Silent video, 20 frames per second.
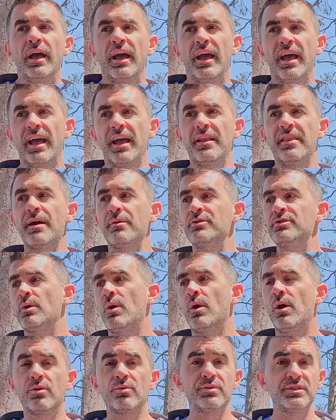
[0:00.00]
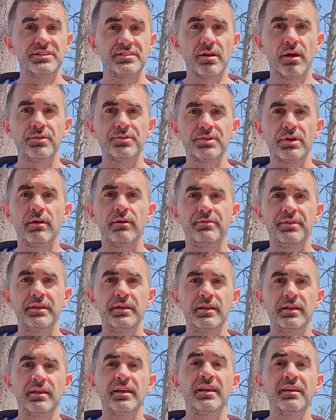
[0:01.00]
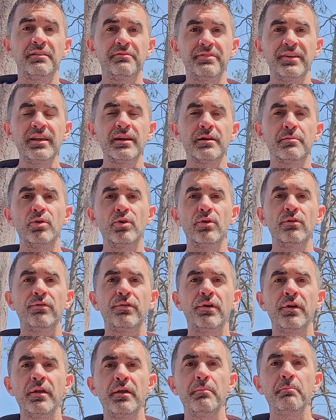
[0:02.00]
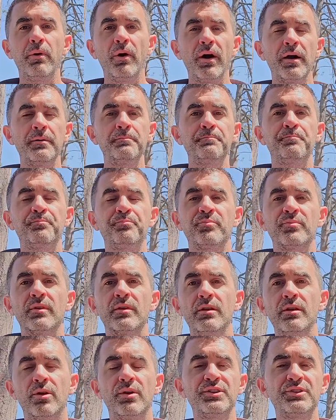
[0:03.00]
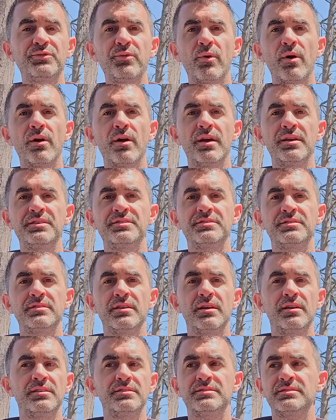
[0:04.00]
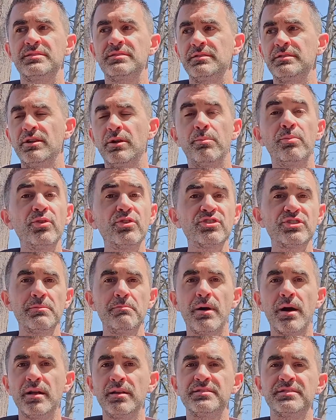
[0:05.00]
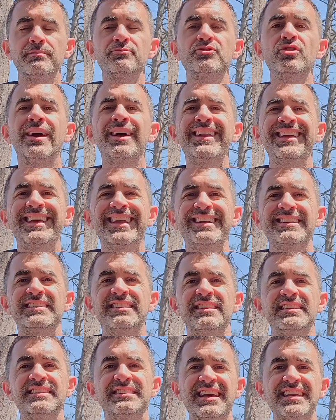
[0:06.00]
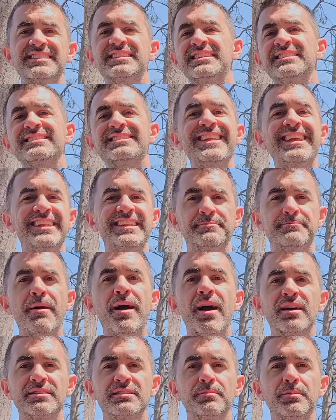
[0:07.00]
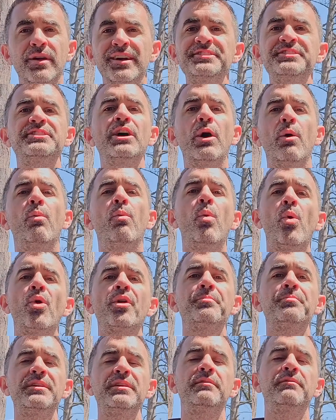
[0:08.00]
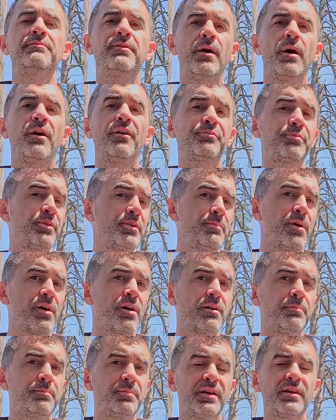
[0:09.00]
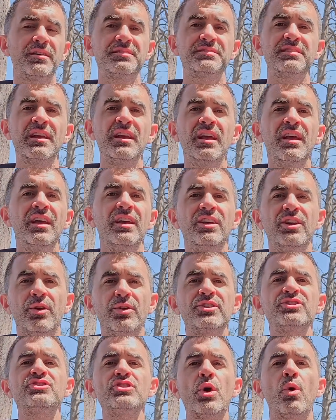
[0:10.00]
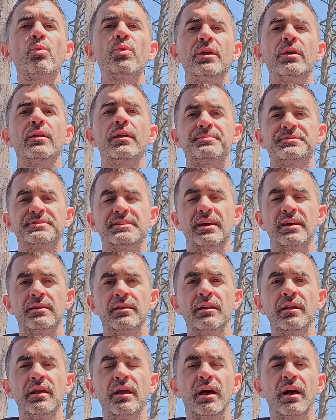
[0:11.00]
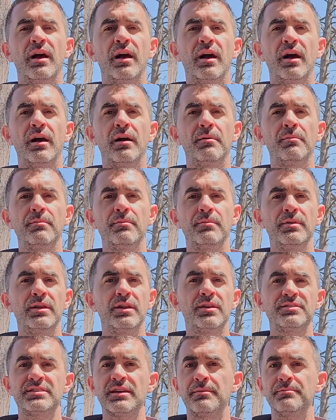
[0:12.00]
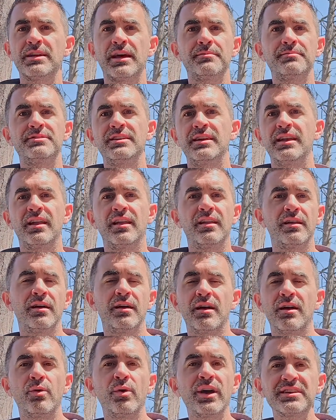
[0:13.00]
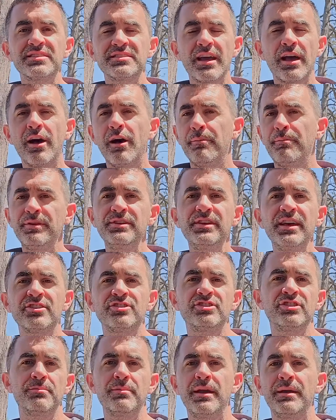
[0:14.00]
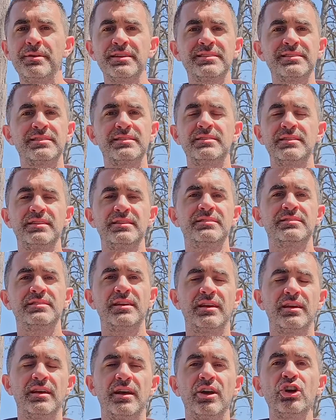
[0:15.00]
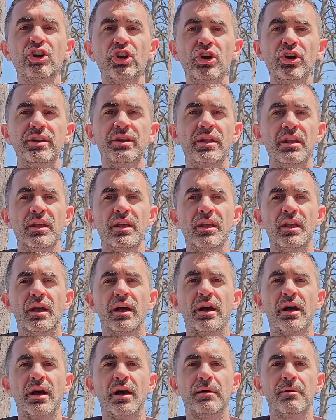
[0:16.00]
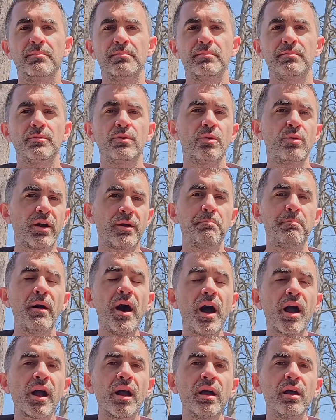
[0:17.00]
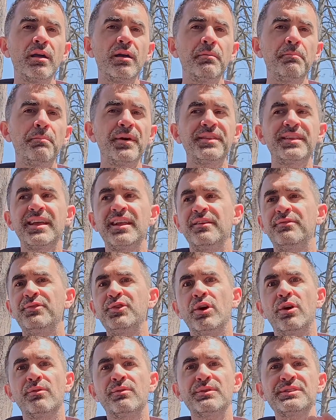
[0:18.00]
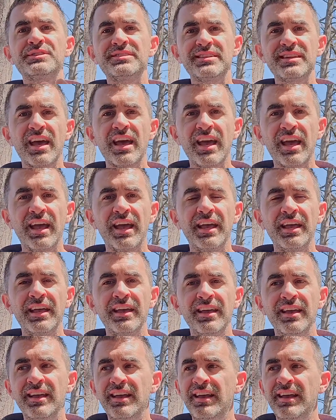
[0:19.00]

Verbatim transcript: And that was all a result of the NVIDIA move. But you know, as far as as you know, pushing buttons, I'm trying to get to the desk as late as possible. I don't want to be involved pre-market because you know there's no real upside. Um, you know, sometimes you get a, a, quick scalp, and yeah, sure, maybe it's it's a, a good um, quick buck, but then if you overstay,